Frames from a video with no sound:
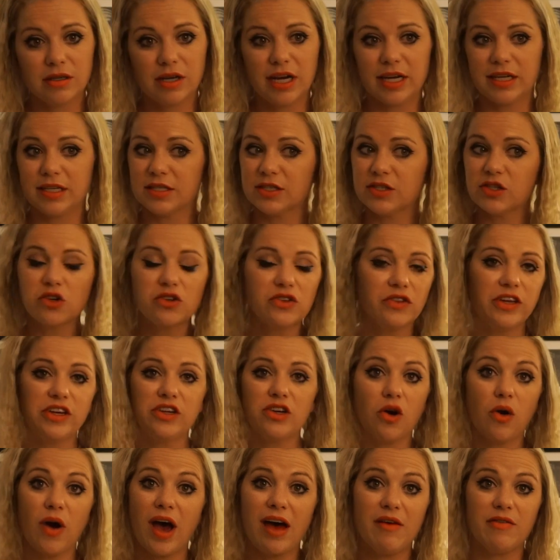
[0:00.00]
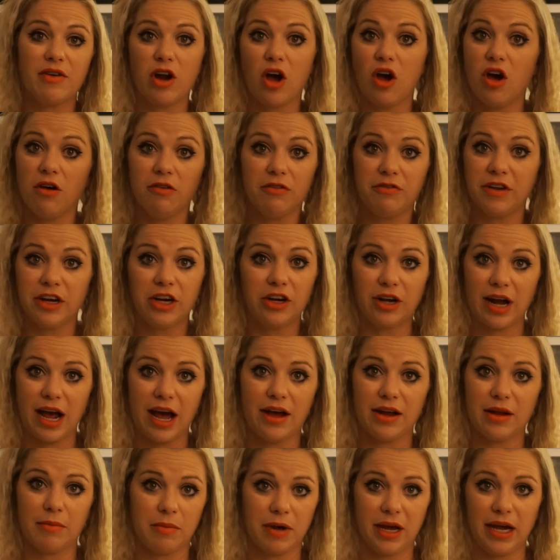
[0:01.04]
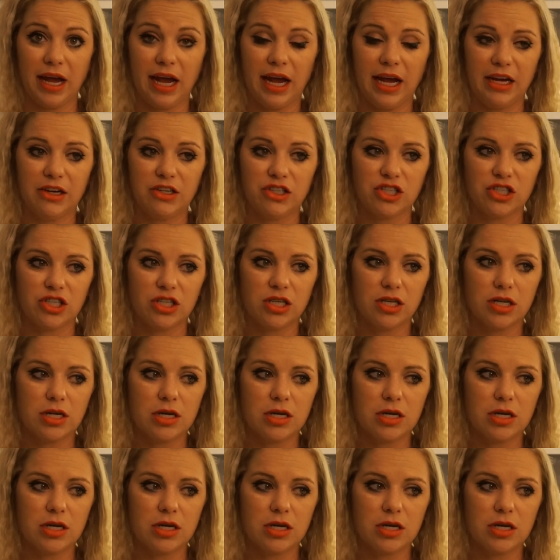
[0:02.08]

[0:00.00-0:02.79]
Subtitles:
I certainly don't have it all figured out at my age,